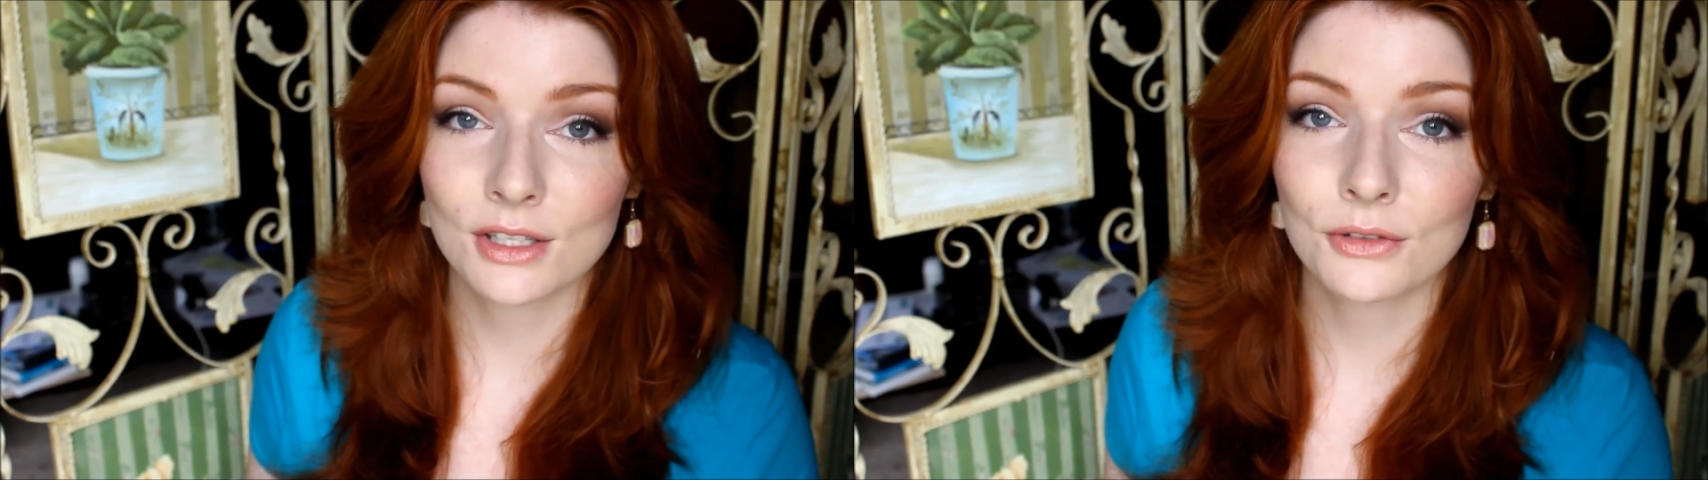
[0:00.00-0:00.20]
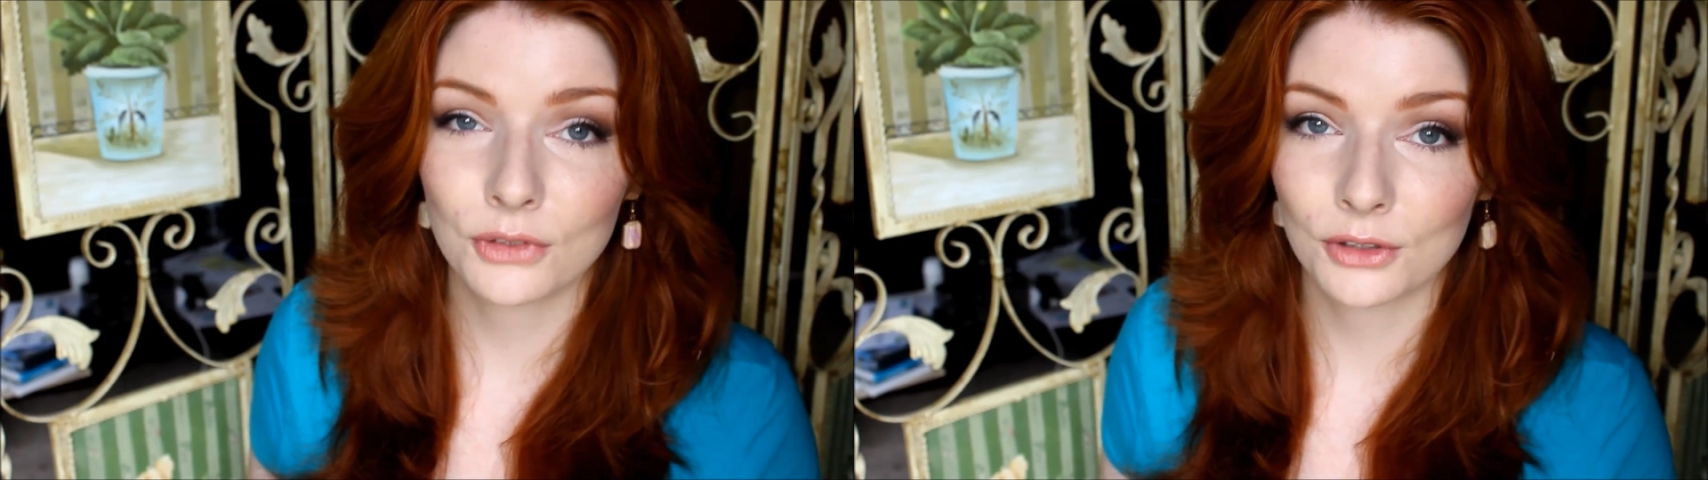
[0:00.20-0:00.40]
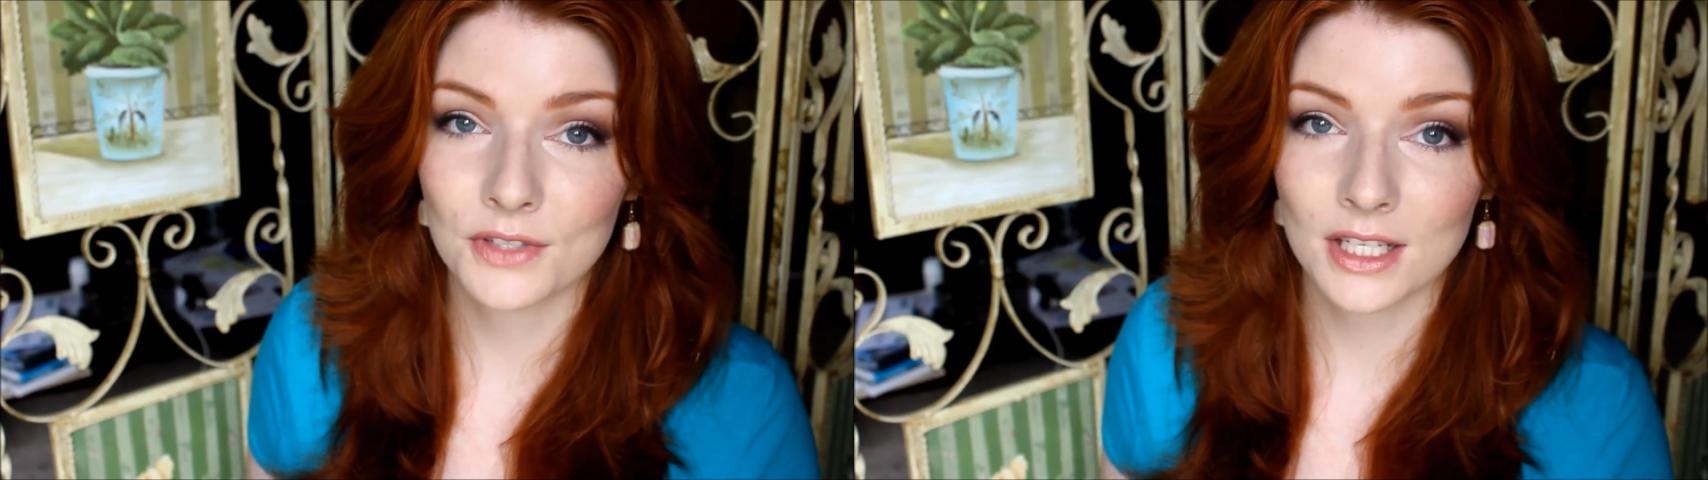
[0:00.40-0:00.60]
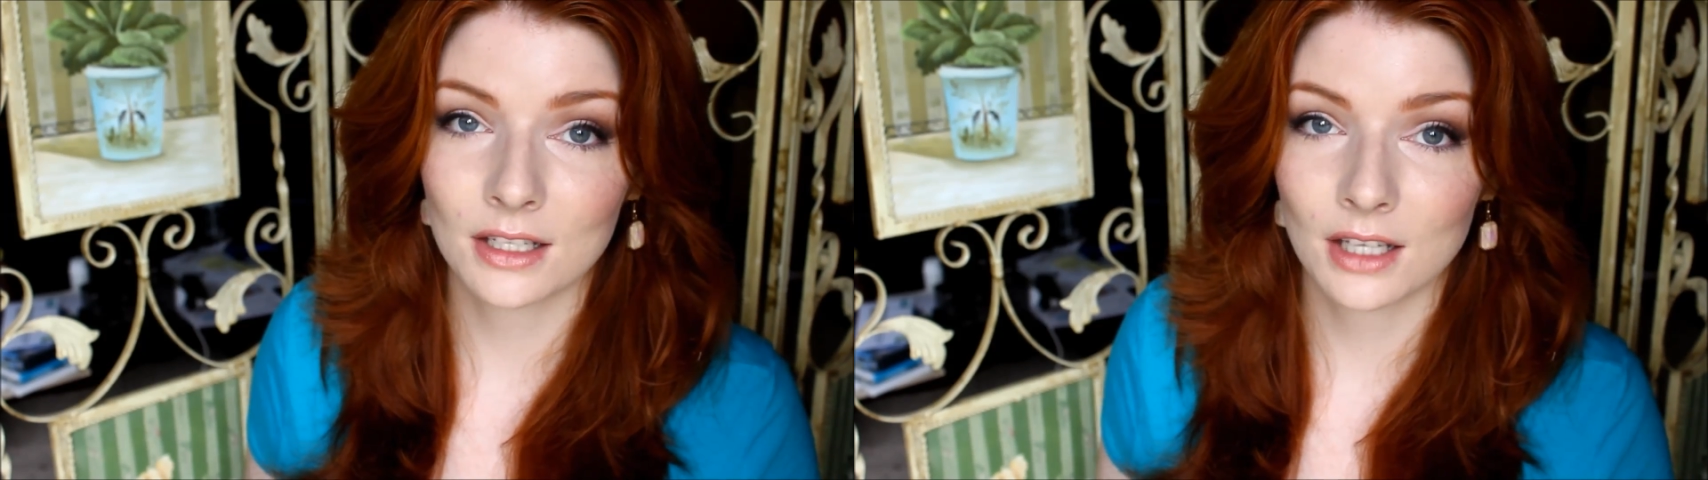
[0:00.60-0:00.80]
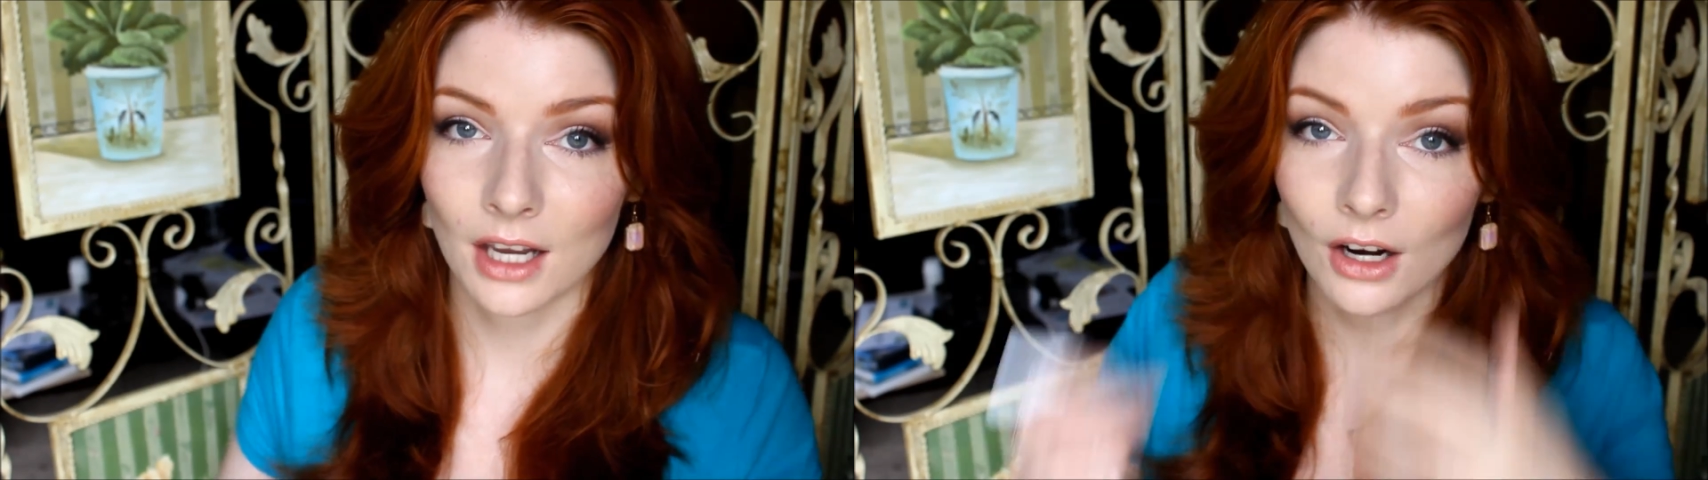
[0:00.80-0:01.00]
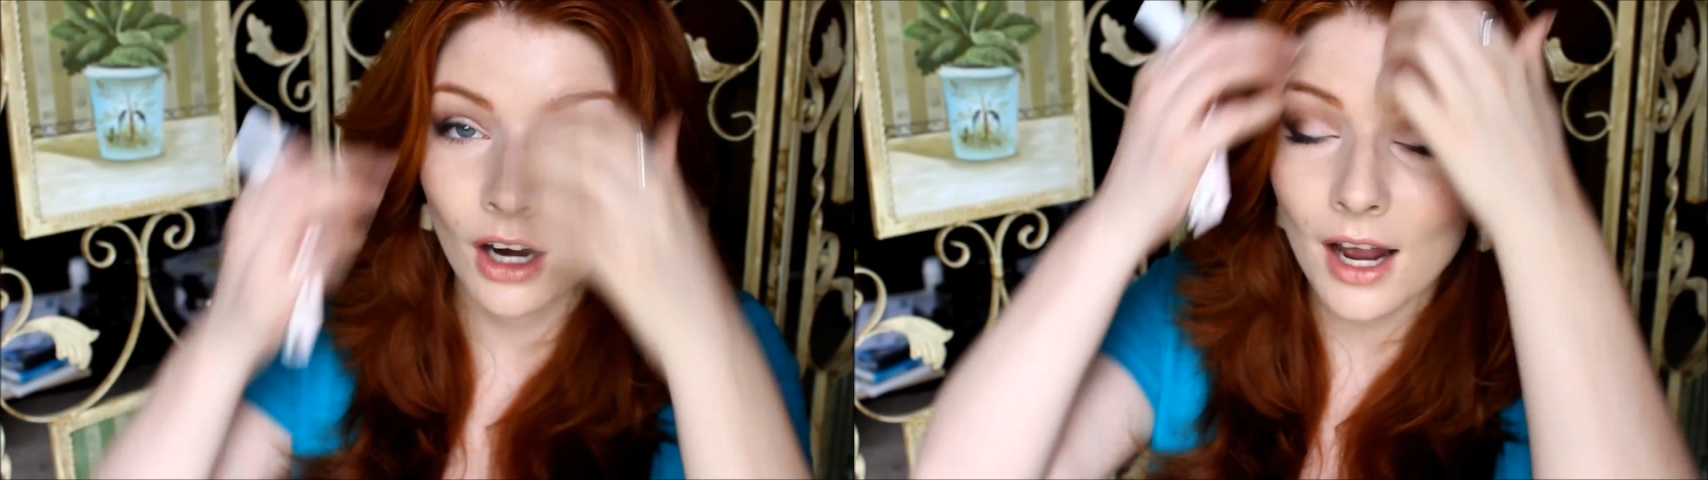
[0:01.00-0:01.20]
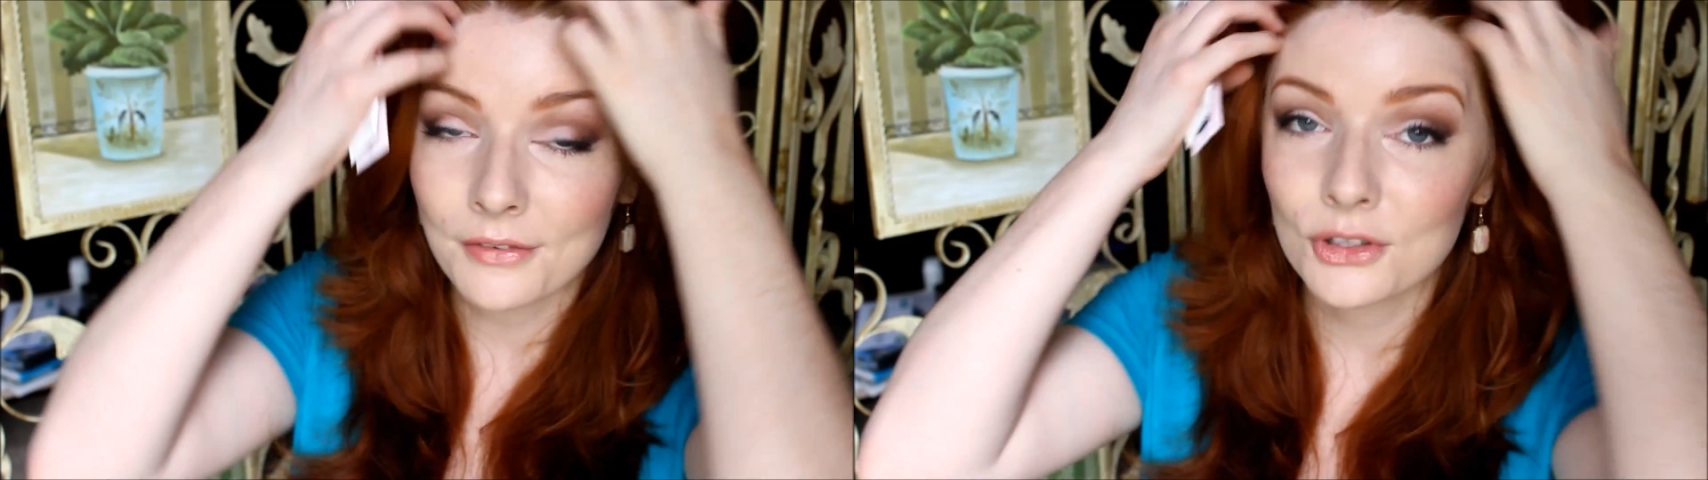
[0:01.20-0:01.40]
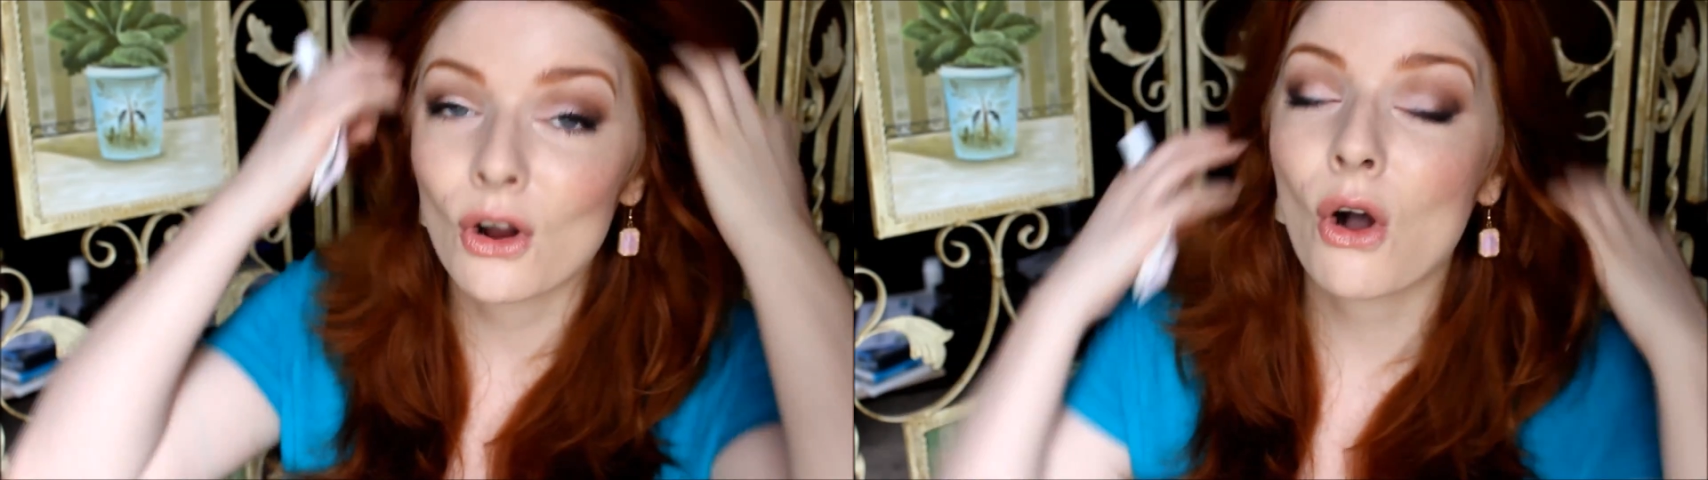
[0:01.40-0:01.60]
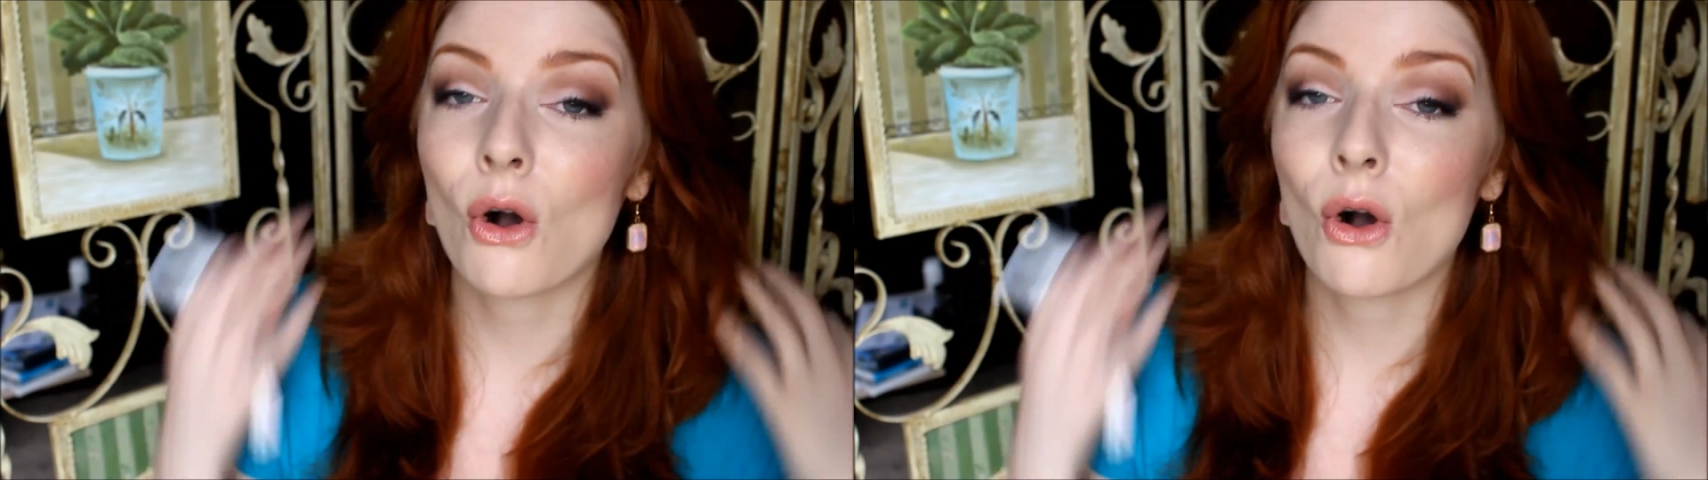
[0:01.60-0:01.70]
still full of skincare after